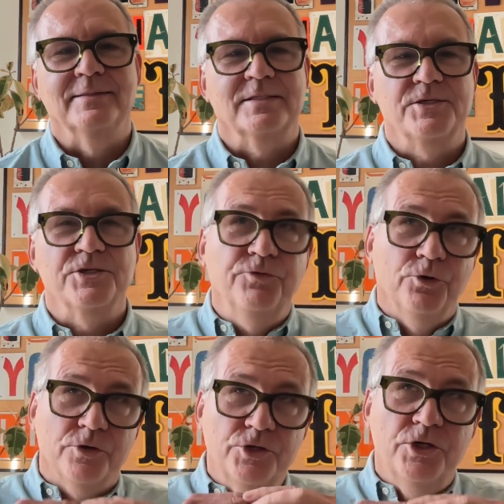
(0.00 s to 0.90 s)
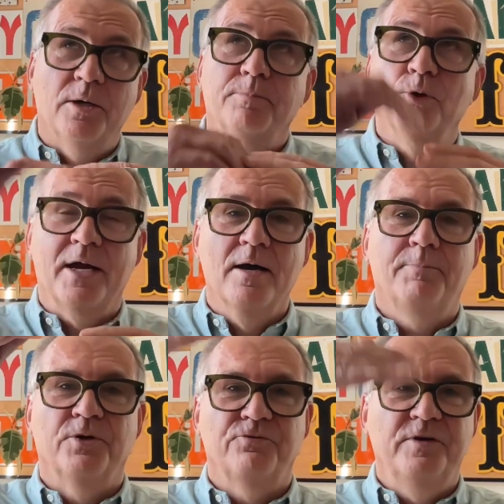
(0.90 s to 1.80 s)
Because if you're a chip looking up at
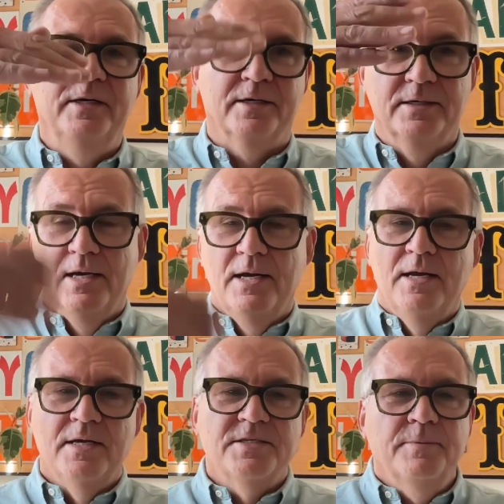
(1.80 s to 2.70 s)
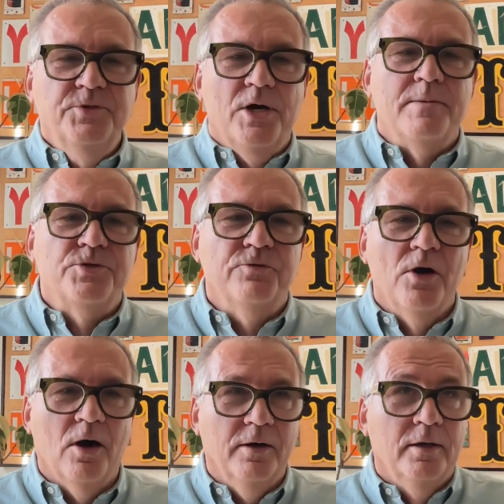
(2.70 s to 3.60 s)
a finger, sometimes you've
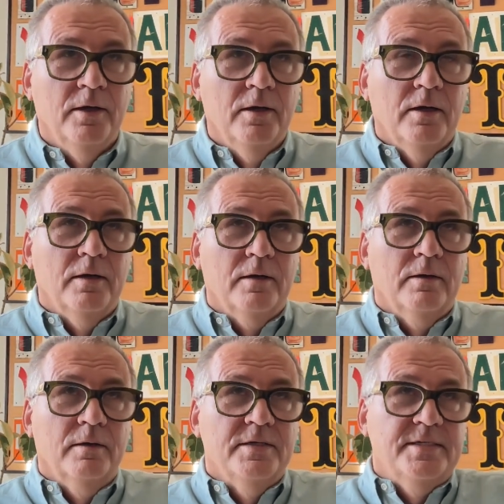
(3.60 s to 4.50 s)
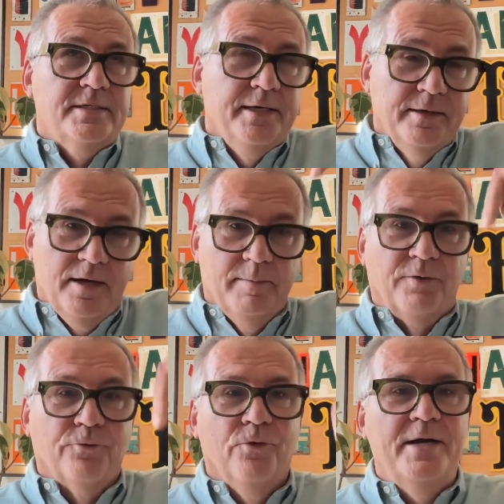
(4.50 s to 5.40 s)
got skin coming
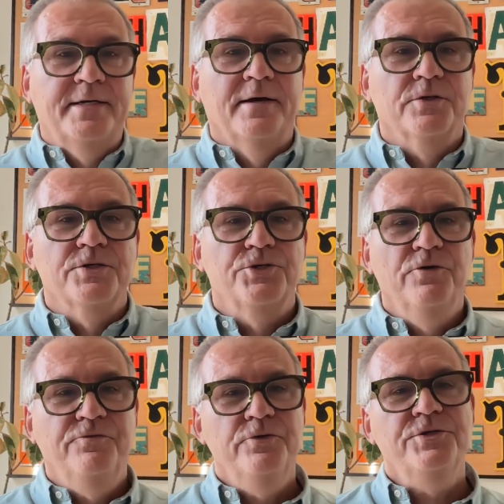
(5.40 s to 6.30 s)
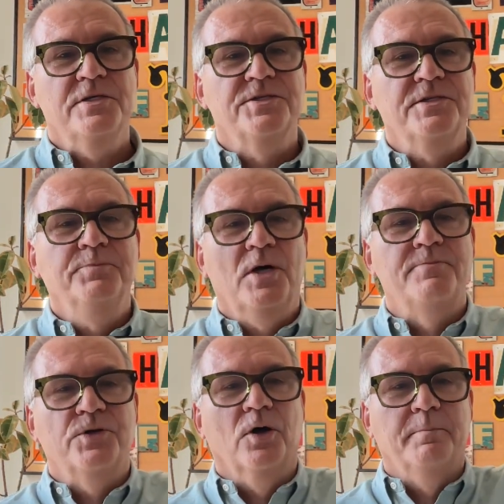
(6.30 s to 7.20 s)
right down to the surface, and sometimes
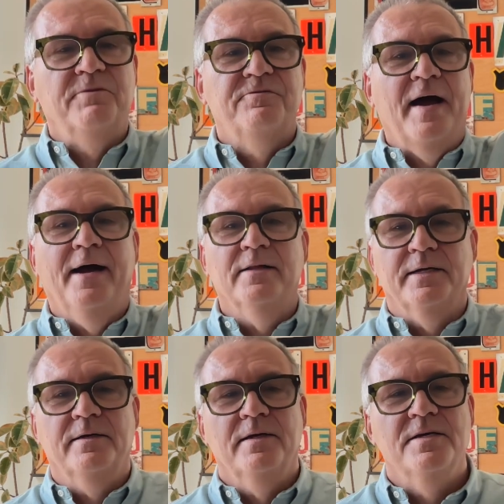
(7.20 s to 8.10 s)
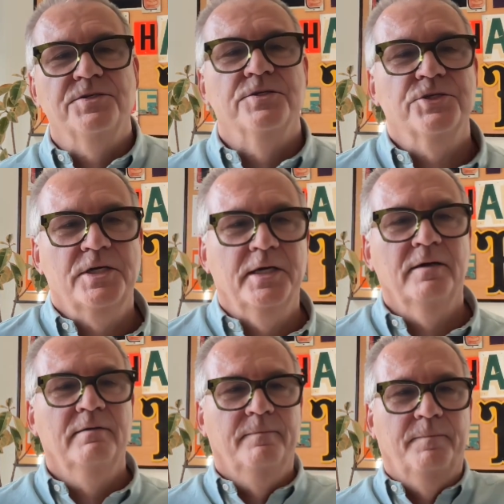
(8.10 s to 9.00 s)
you've got a big valley as the
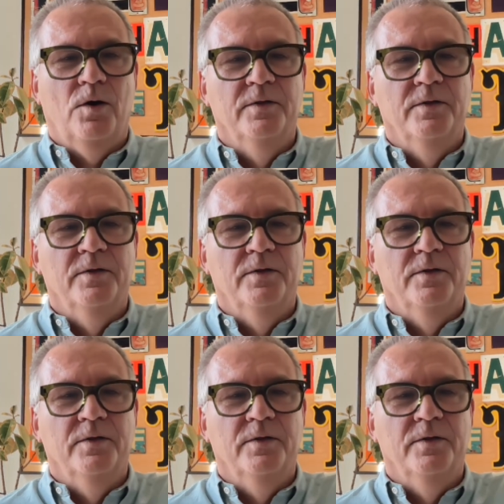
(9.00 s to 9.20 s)
skin on